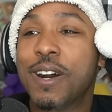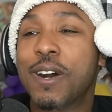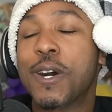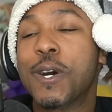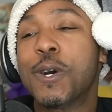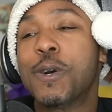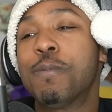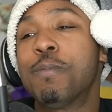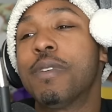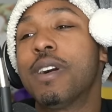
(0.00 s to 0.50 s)

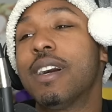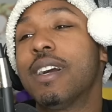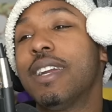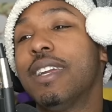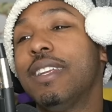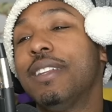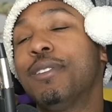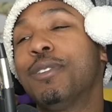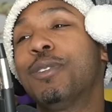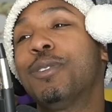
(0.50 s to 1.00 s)
Oh
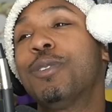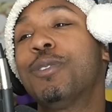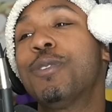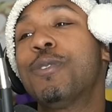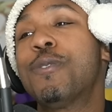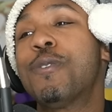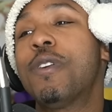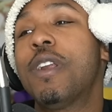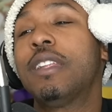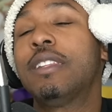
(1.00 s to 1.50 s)
my
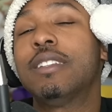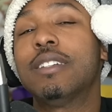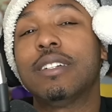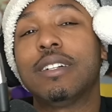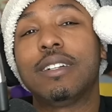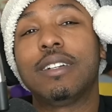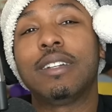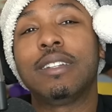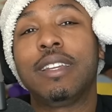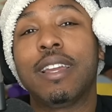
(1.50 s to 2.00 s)
lord, look,